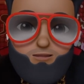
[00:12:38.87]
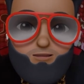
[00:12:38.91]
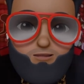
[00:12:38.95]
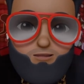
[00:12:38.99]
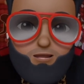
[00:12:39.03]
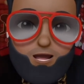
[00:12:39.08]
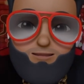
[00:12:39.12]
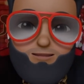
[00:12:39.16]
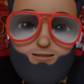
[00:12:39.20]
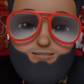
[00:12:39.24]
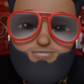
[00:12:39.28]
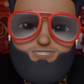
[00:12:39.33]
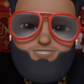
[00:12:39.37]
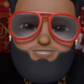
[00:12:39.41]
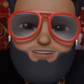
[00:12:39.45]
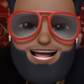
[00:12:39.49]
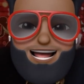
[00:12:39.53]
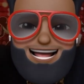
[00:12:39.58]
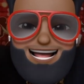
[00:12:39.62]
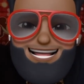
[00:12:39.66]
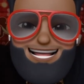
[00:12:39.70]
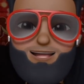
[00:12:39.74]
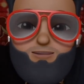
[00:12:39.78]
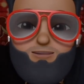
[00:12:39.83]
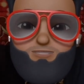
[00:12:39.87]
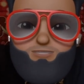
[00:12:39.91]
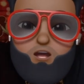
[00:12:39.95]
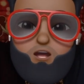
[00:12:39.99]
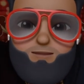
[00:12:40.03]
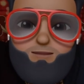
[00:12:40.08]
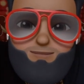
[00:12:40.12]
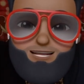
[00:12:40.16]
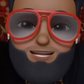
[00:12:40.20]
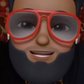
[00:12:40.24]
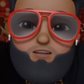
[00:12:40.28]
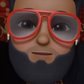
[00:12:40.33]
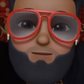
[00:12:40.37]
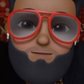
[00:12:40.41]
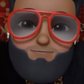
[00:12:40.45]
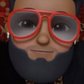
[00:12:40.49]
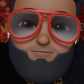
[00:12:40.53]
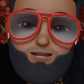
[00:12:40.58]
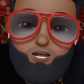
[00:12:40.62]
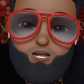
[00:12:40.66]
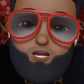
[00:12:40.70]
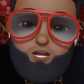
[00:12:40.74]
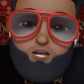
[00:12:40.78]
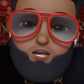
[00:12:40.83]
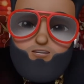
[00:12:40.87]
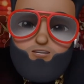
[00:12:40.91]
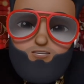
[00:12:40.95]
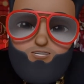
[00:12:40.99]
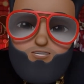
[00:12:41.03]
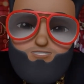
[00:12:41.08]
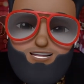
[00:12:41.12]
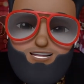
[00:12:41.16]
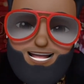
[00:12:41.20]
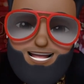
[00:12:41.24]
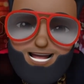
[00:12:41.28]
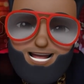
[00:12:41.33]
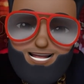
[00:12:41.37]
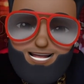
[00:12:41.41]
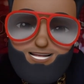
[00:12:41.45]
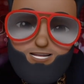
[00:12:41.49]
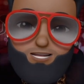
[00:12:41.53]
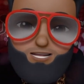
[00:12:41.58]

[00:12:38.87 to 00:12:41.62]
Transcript: Come to find out it was all a bunch of bullshit.